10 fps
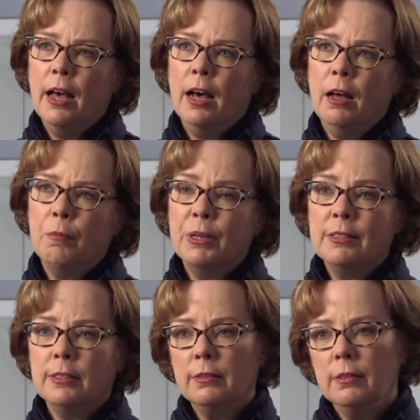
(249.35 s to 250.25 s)

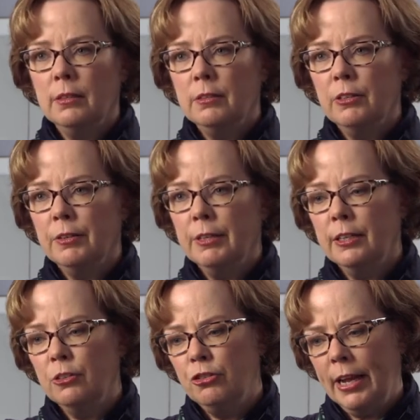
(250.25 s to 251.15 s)
but to
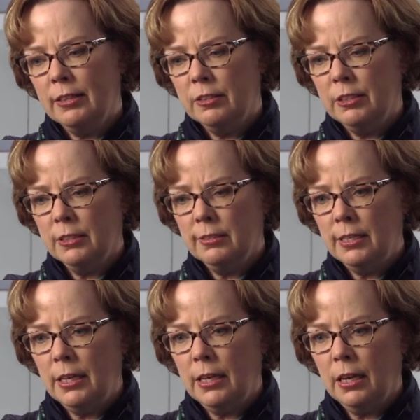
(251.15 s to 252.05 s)
get a chance to
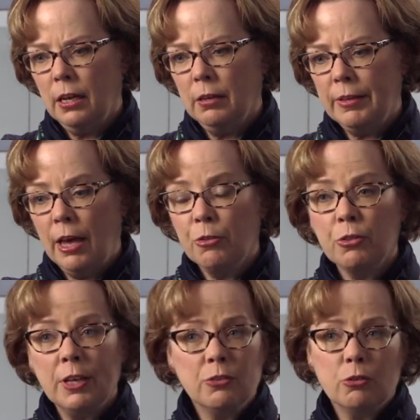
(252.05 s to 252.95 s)
see other
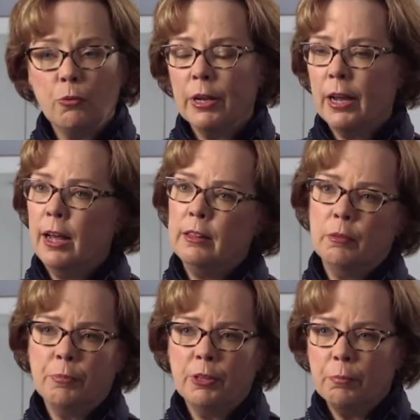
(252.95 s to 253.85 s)
things going on,
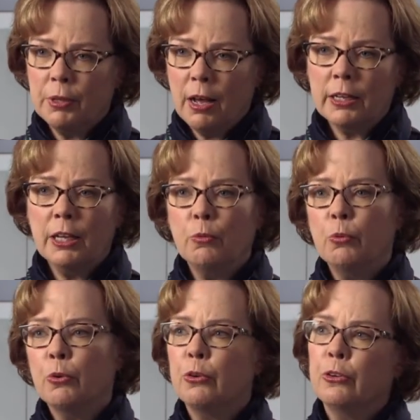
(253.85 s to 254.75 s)
the blogging
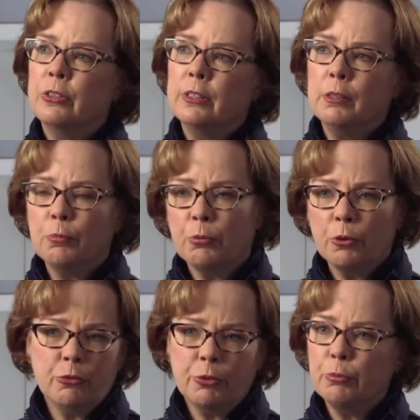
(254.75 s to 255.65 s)
world, the
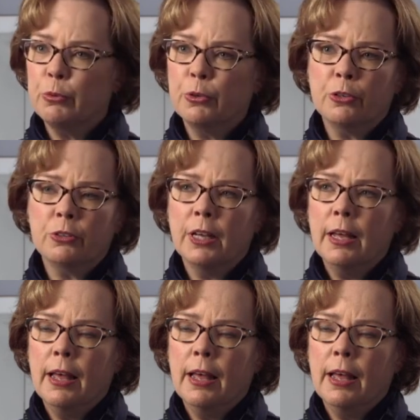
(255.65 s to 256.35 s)
embroidery world,